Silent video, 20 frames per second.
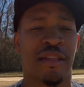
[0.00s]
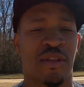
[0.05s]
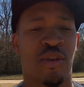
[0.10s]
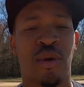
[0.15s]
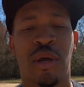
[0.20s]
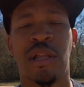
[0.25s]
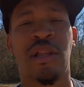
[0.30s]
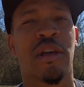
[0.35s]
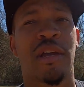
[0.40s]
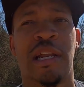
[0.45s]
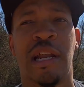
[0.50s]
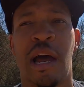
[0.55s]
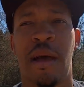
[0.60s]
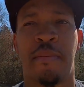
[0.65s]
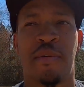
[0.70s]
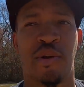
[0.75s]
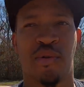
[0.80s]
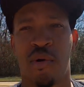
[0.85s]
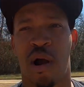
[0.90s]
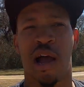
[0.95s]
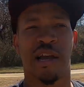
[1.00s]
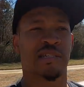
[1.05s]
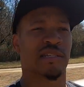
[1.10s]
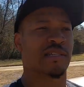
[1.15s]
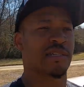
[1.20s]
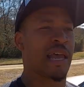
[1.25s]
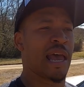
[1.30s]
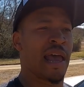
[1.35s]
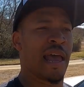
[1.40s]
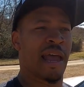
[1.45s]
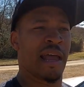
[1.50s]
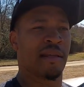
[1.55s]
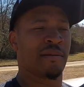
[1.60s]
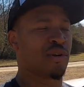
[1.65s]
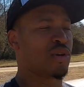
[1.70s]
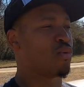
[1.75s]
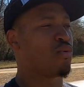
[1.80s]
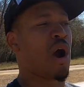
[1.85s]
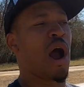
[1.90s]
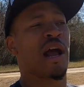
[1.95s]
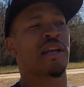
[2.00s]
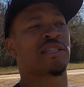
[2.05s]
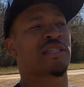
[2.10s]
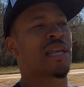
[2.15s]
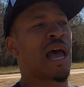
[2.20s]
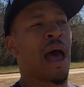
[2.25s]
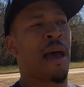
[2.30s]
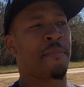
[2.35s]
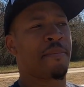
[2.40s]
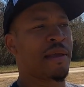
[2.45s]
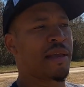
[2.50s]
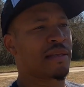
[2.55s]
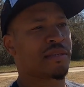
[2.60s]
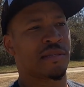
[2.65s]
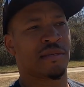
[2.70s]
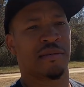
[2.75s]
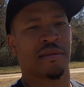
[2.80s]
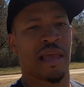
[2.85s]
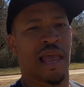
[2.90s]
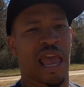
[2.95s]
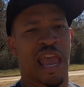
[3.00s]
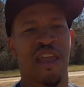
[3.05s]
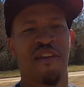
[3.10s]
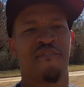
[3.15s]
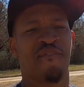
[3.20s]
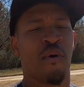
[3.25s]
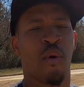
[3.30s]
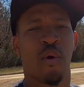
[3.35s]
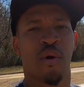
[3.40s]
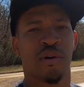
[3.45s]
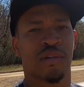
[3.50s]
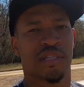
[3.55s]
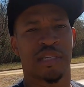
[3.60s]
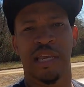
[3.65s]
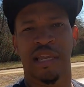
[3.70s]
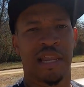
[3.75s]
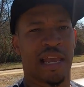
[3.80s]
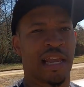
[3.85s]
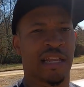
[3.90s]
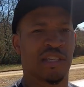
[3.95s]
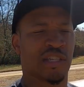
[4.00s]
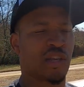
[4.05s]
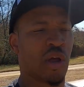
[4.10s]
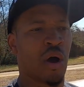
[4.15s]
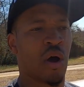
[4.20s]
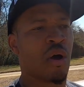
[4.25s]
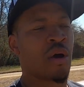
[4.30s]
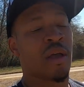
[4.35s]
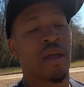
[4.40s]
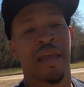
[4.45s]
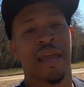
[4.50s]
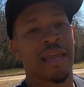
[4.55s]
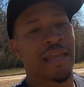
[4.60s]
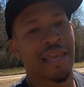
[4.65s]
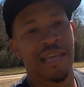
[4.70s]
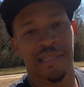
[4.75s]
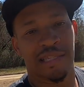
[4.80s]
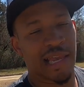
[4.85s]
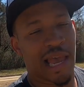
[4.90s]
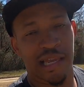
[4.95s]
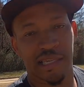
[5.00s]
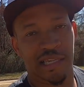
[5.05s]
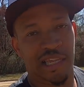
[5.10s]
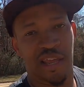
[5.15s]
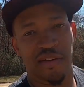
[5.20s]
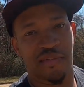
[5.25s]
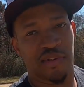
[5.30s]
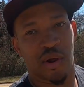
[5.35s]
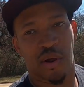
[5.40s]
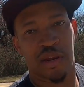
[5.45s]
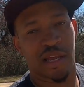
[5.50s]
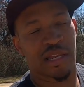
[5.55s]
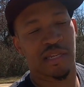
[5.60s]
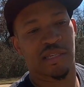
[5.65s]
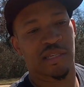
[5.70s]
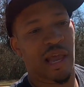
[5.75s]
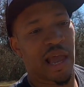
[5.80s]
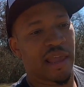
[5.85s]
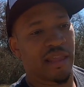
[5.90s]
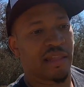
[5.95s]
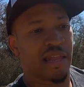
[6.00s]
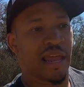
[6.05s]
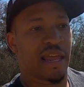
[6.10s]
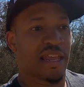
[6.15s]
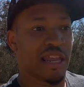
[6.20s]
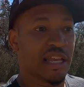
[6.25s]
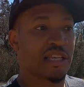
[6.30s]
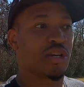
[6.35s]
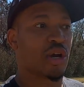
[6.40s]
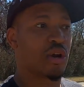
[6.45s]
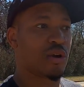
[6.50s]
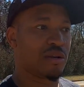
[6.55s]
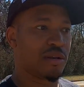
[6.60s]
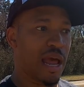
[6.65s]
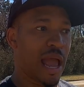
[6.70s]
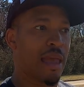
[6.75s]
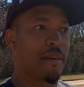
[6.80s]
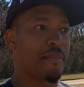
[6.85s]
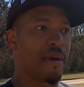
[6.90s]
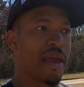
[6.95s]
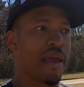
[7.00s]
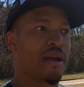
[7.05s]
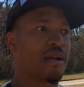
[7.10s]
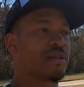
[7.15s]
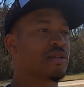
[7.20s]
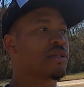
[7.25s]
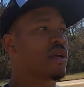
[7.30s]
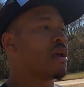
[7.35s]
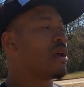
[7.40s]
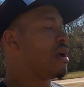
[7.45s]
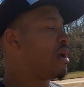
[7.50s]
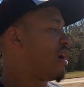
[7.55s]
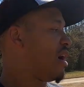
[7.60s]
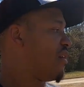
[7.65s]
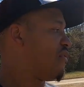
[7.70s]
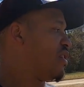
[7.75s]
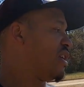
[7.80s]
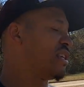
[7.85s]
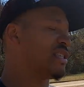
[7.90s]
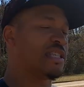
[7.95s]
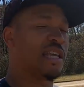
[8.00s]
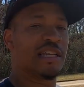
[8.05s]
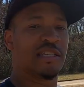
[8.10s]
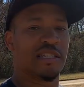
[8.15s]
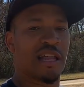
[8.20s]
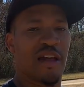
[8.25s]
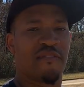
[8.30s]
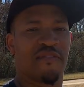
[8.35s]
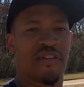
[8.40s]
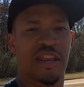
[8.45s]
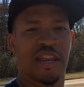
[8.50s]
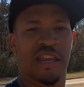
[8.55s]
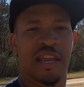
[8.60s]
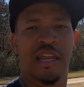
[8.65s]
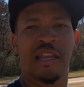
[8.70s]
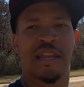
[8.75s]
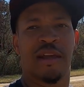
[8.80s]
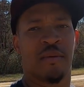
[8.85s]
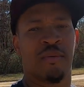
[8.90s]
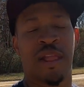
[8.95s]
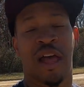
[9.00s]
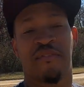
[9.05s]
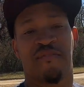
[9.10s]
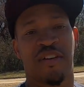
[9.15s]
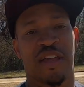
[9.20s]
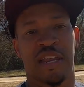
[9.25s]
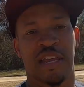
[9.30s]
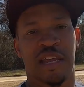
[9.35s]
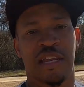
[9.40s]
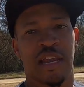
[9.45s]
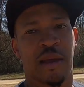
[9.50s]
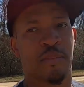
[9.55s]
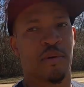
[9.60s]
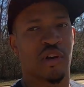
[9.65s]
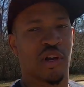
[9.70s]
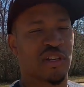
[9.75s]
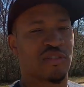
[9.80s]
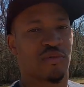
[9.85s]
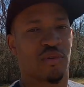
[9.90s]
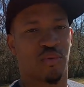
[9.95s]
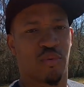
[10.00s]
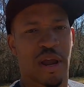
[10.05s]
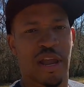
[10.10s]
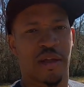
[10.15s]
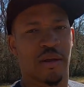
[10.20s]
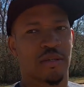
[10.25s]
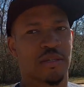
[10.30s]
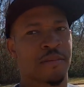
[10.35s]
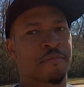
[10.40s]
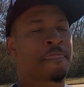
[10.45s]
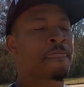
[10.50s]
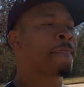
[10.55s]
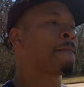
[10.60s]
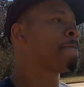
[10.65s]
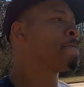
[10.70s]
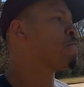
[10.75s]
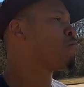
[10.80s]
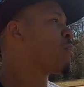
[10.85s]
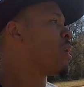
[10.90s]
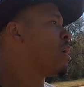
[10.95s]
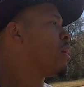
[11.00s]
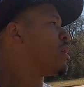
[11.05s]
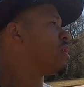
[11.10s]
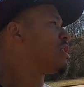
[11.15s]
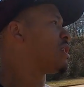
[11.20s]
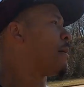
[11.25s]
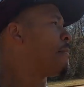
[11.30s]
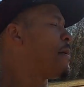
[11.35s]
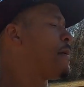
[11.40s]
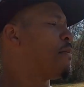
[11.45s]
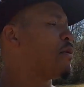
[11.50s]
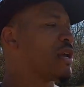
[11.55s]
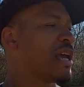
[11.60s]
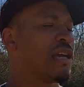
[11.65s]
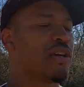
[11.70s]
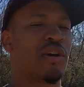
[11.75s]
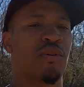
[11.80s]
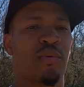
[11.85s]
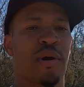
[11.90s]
you can look it up. Garage design, Garage Topics, A4 seat install. He says it even on his site that he's heard nightmares of these seats not fitting in, not fitting in there because of the rails. Some people get